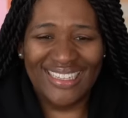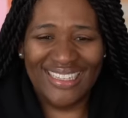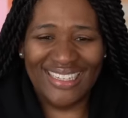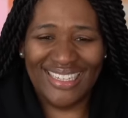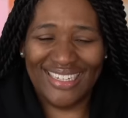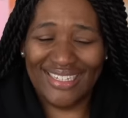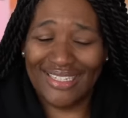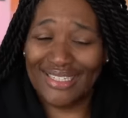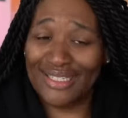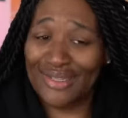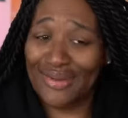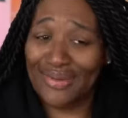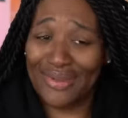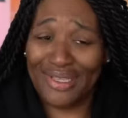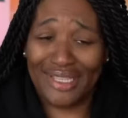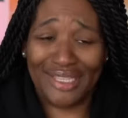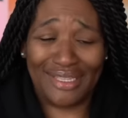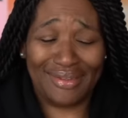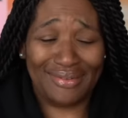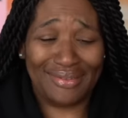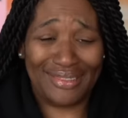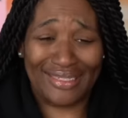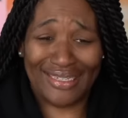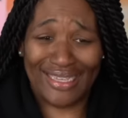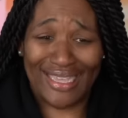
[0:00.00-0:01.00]
They're so
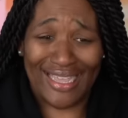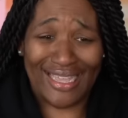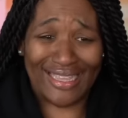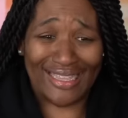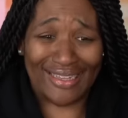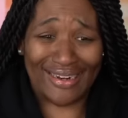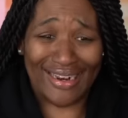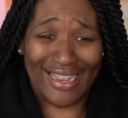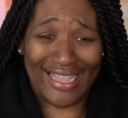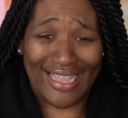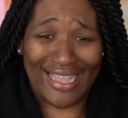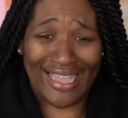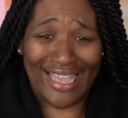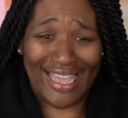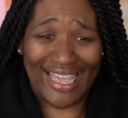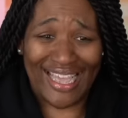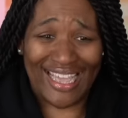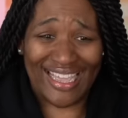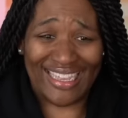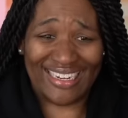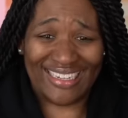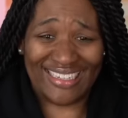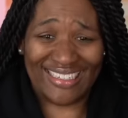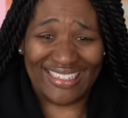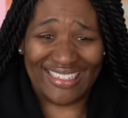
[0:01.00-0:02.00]
cute together. I
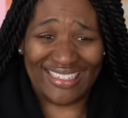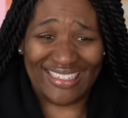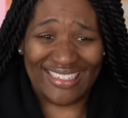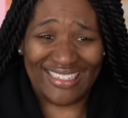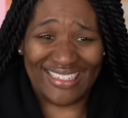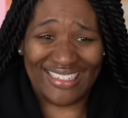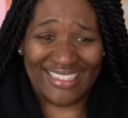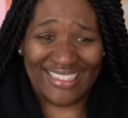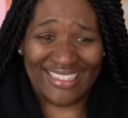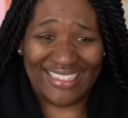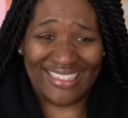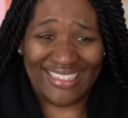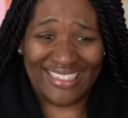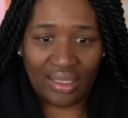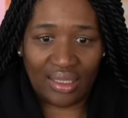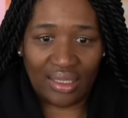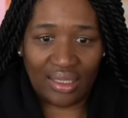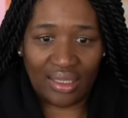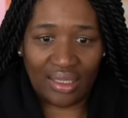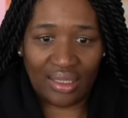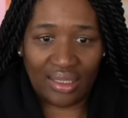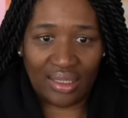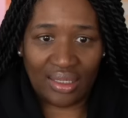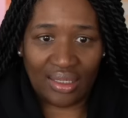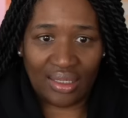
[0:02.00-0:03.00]
can't.
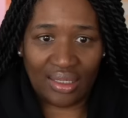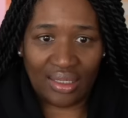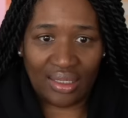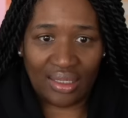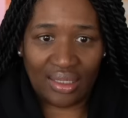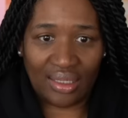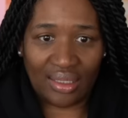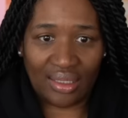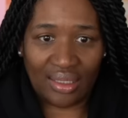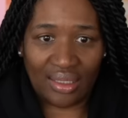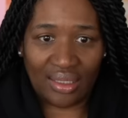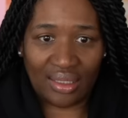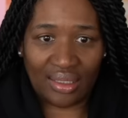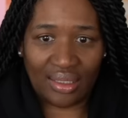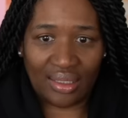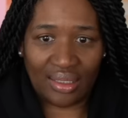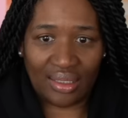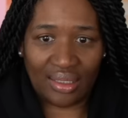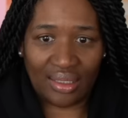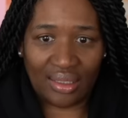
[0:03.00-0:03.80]
Wait till we're gone.